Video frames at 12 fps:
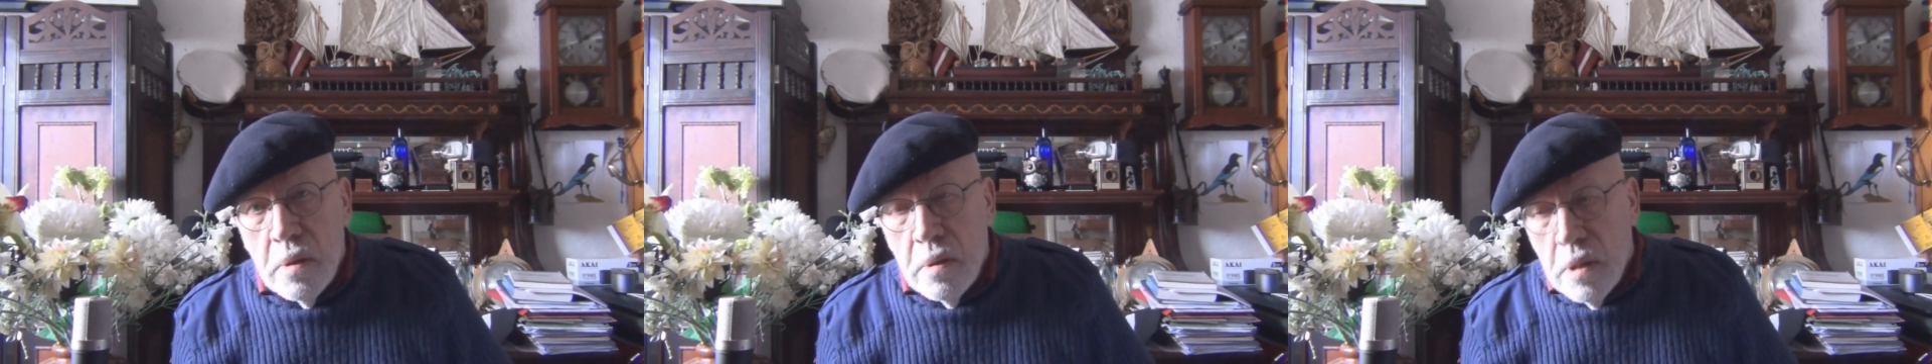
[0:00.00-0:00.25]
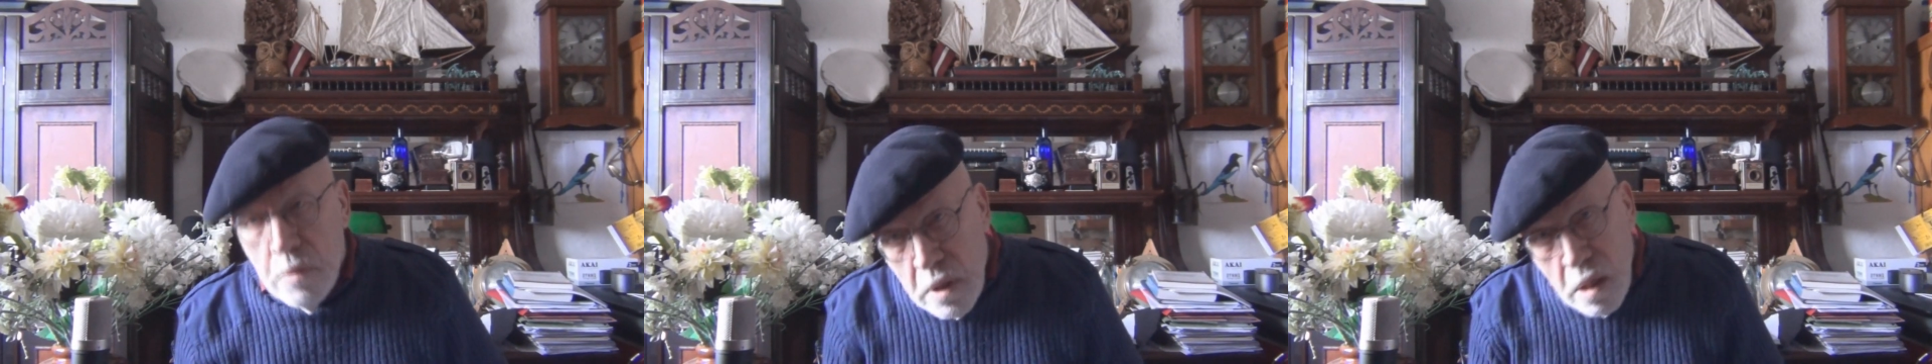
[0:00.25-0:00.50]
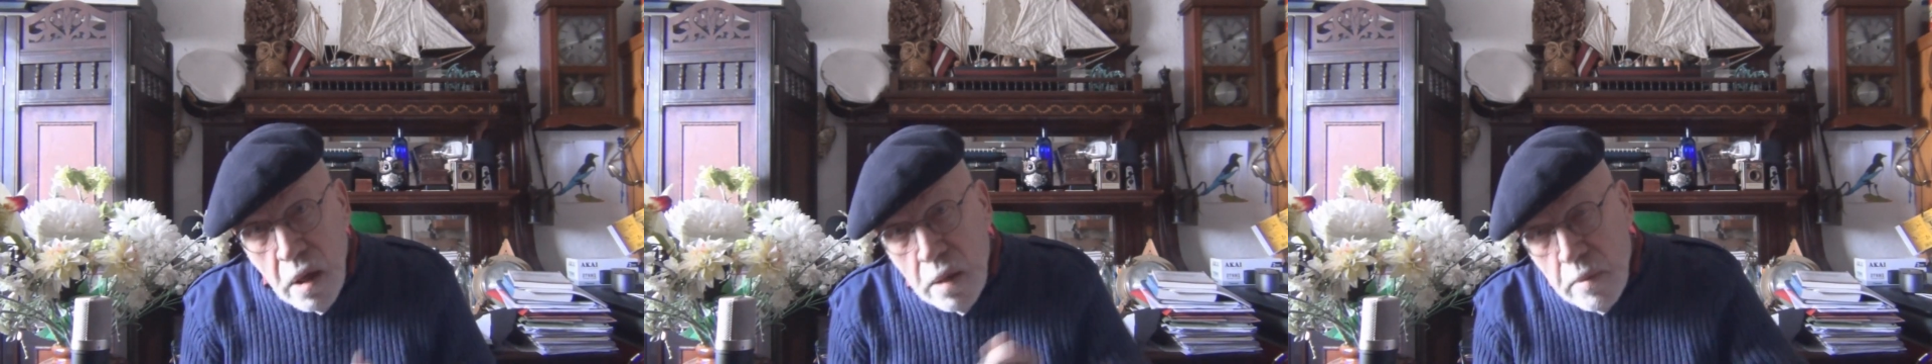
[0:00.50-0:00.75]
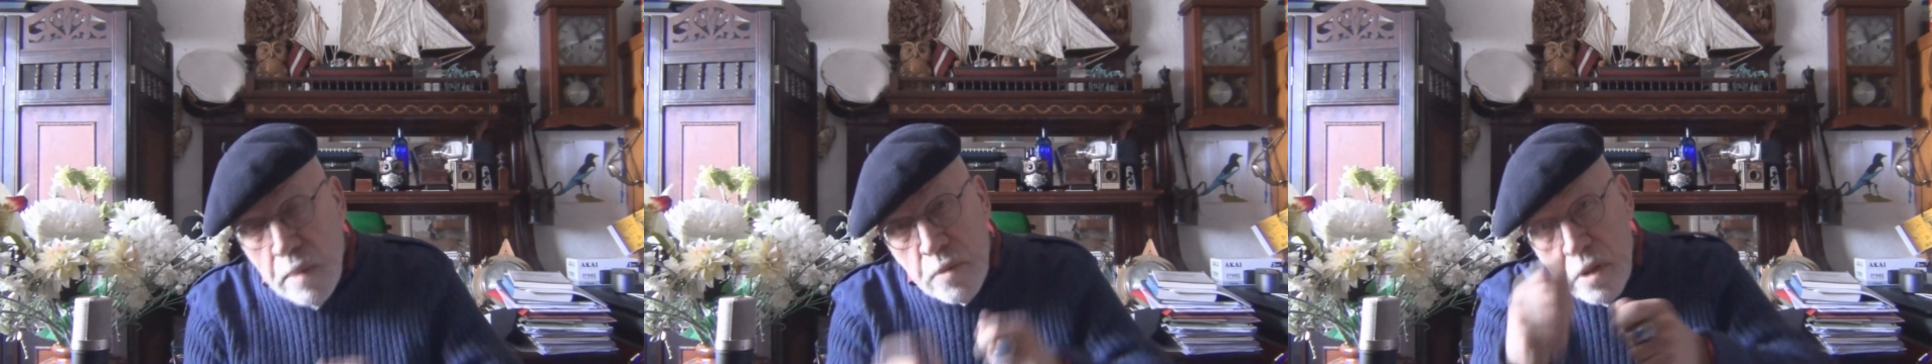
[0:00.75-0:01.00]
They would
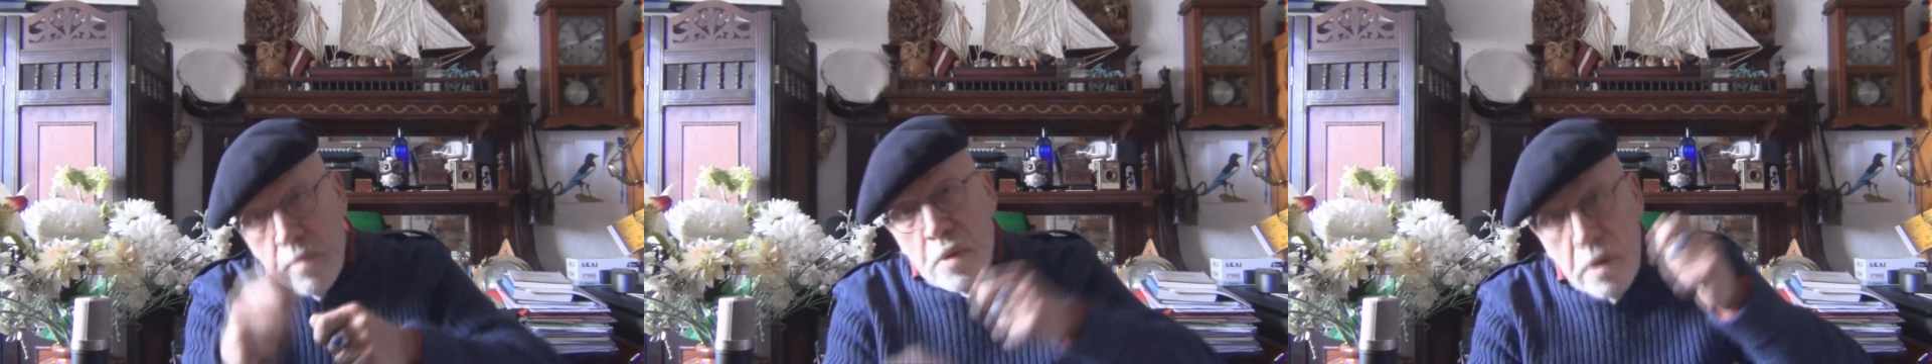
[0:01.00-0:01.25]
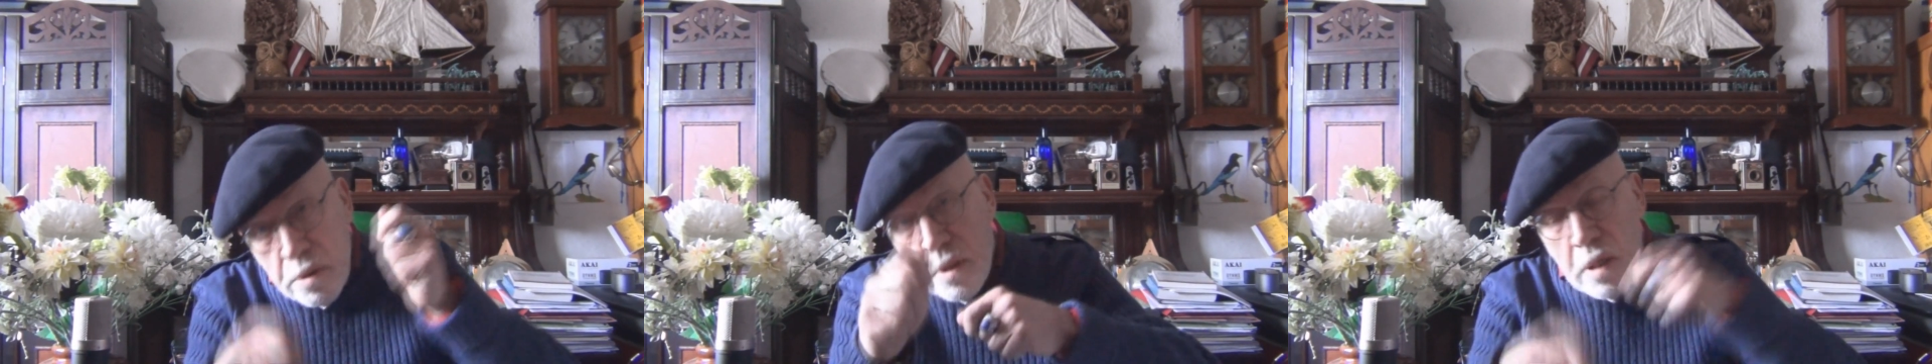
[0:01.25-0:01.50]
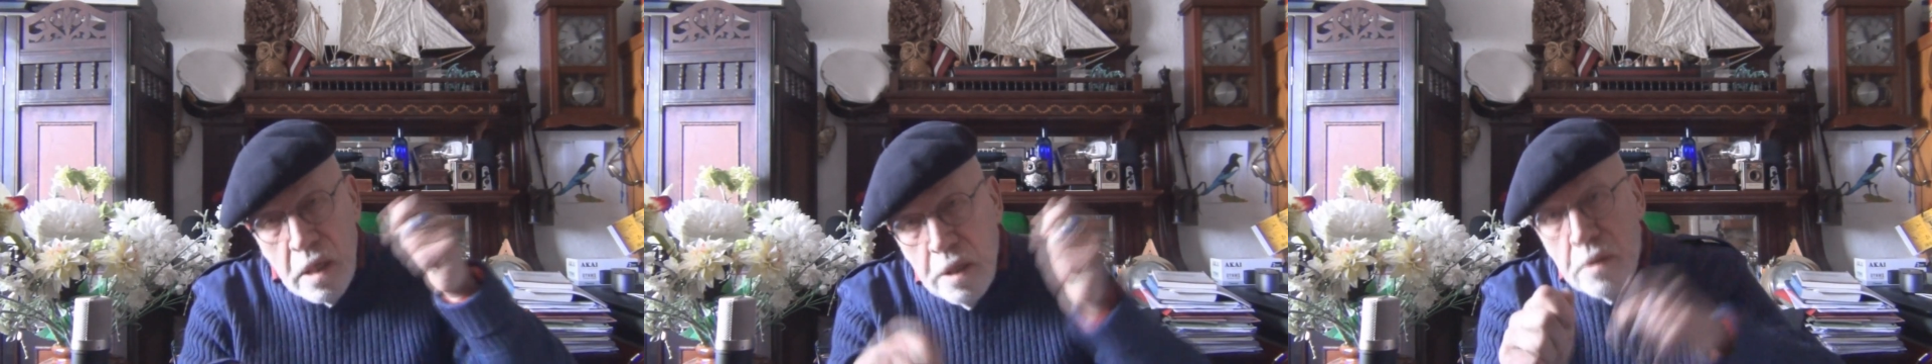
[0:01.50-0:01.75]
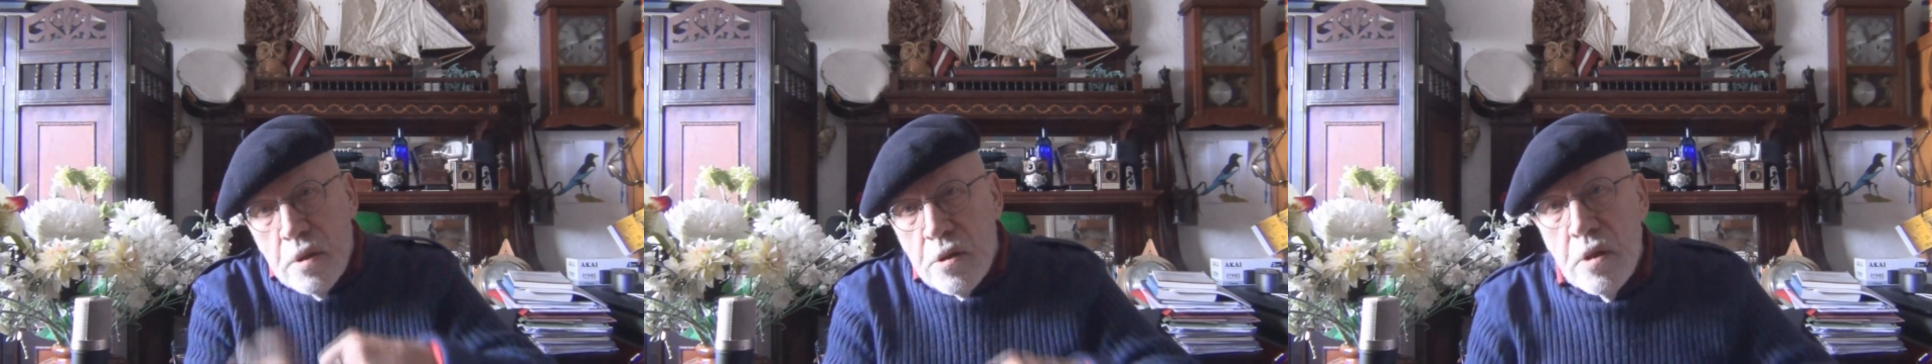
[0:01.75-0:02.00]
climb up chimneys to
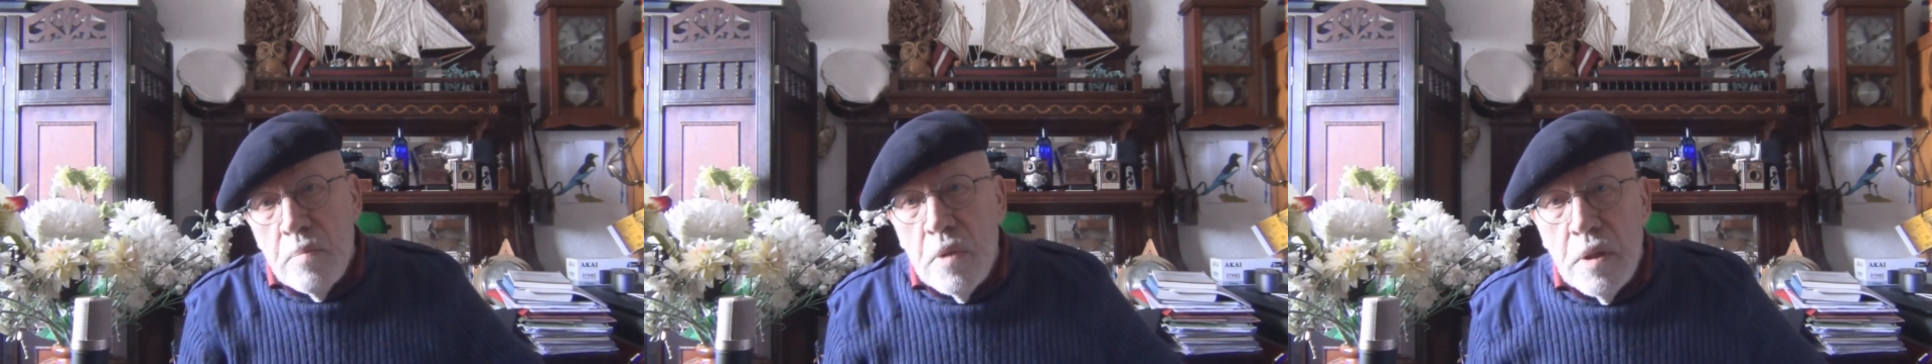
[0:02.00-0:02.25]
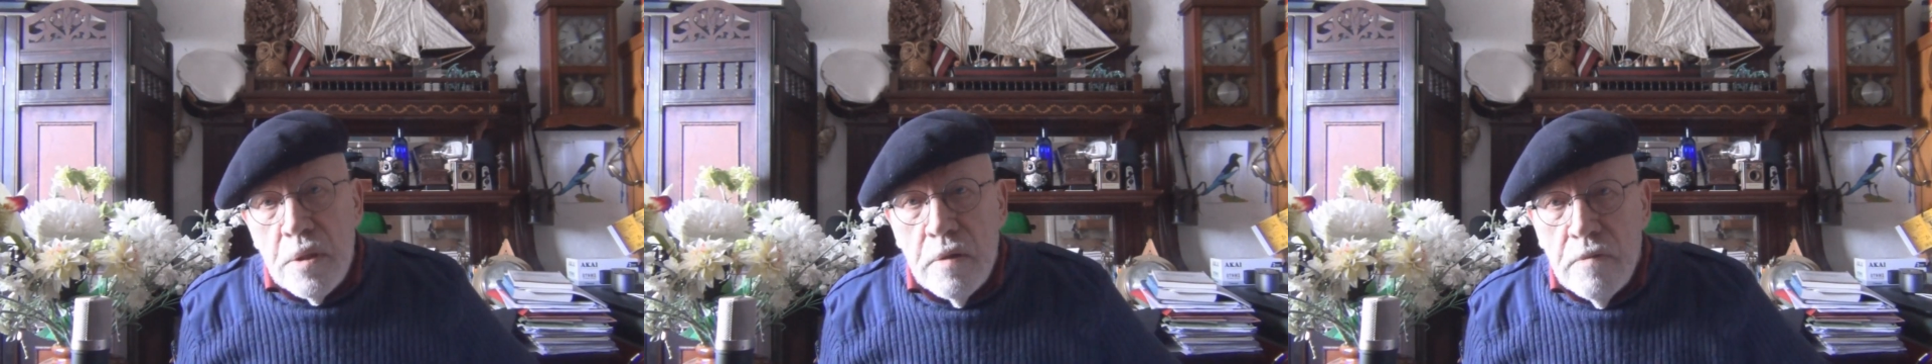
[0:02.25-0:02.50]
clean the chimneys